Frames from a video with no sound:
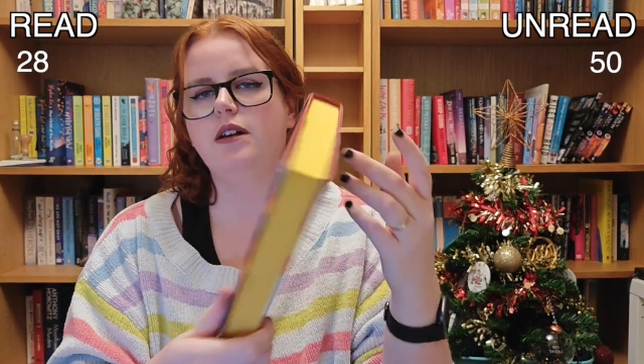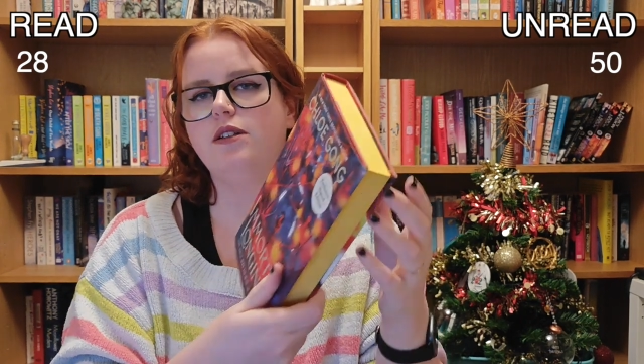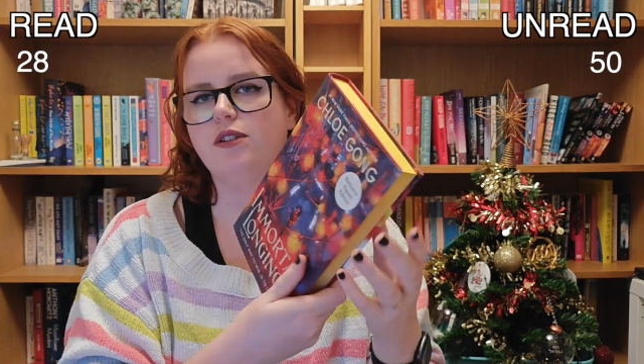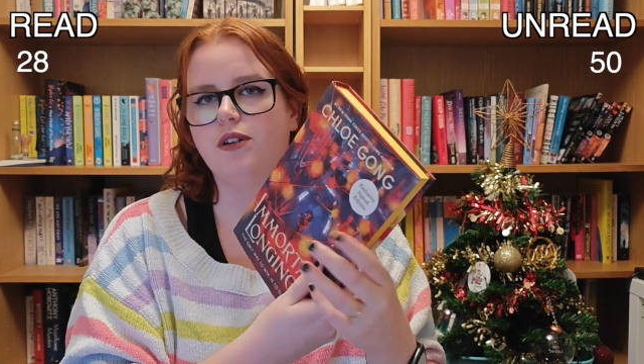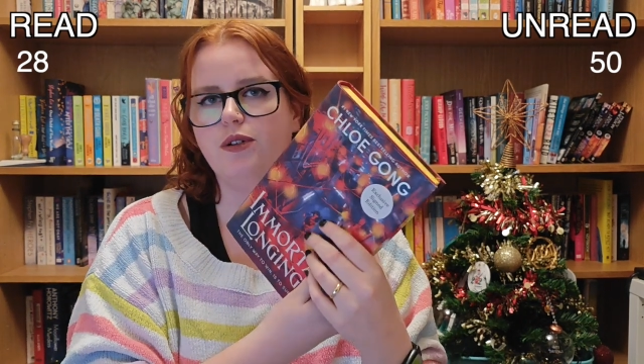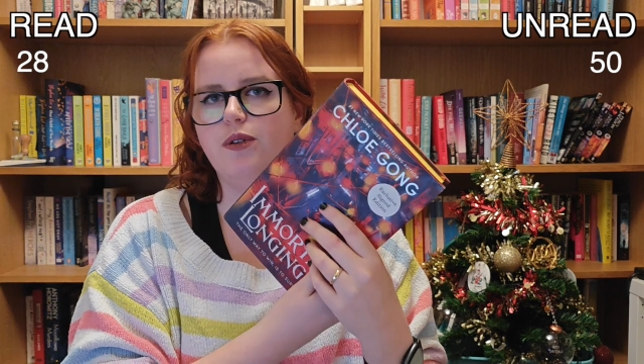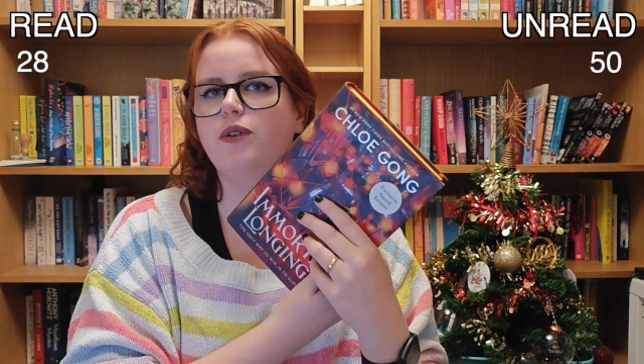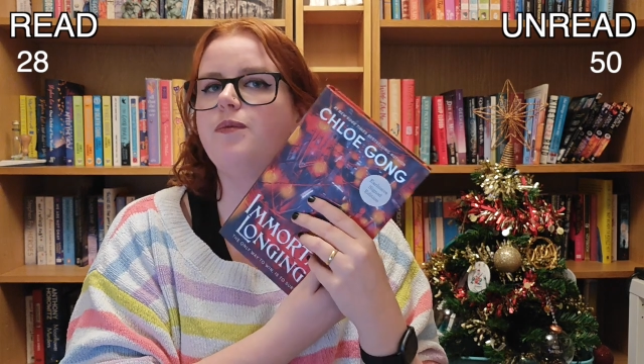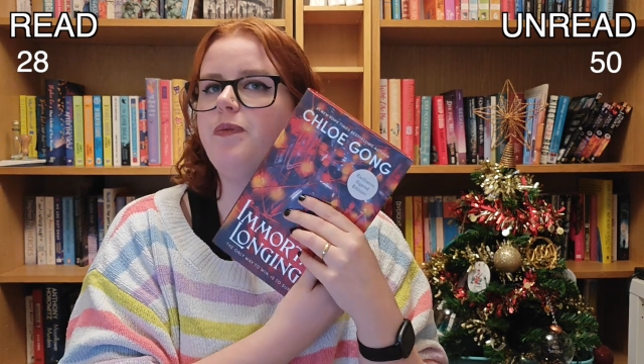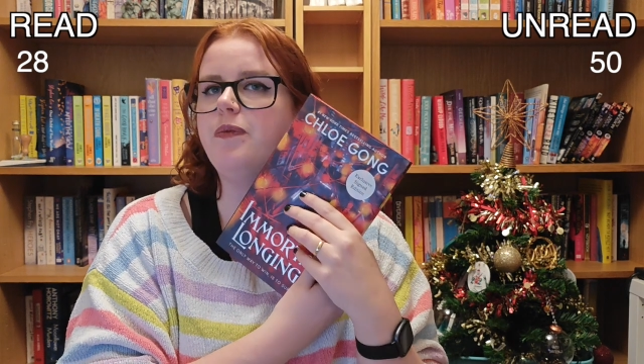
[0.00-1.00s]
So
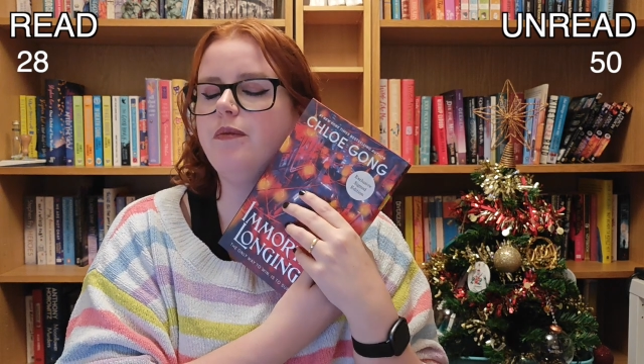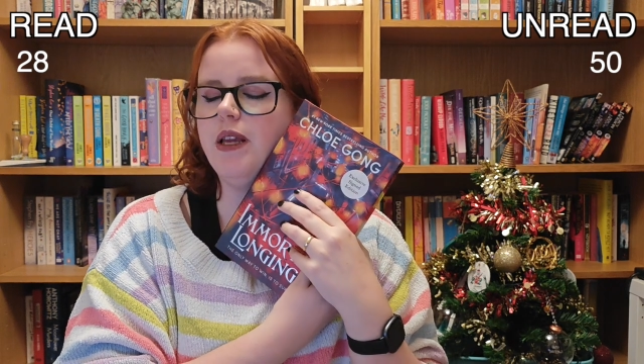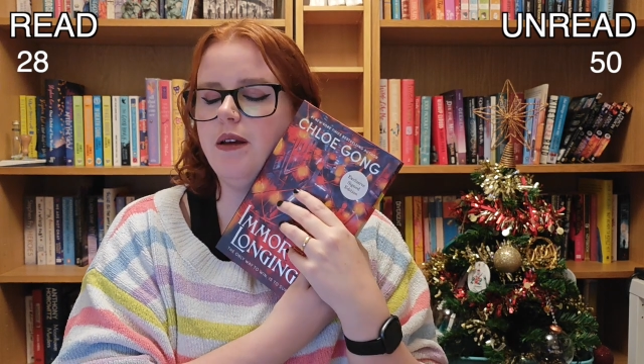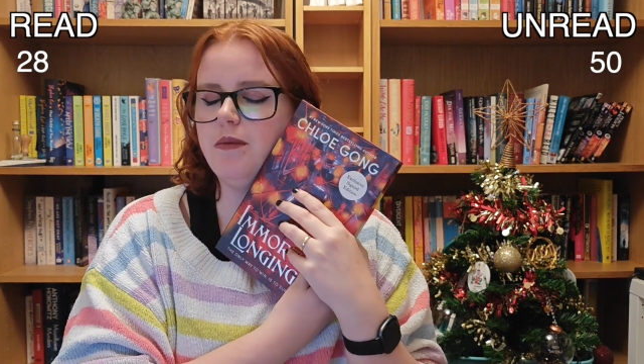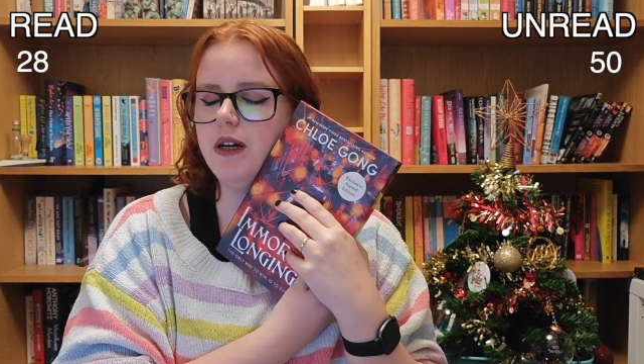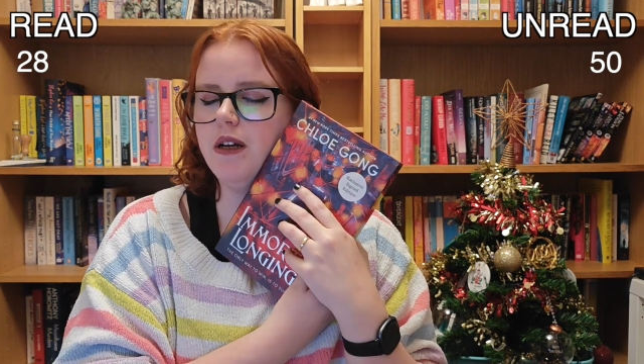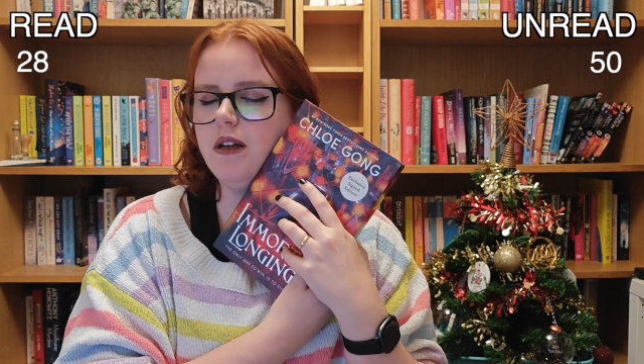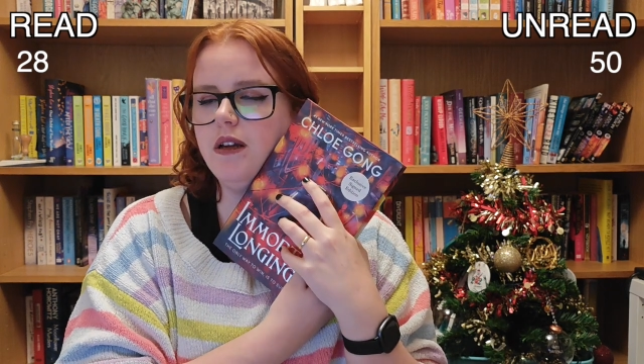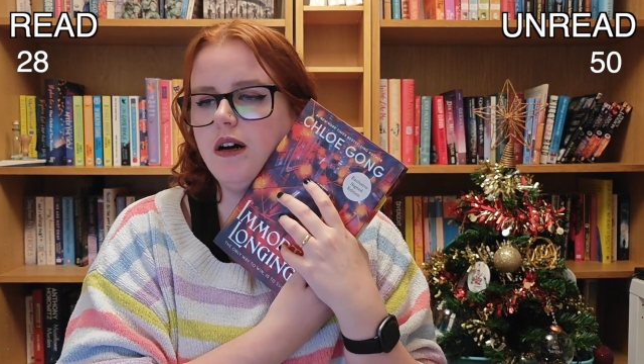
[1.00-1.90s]
me and my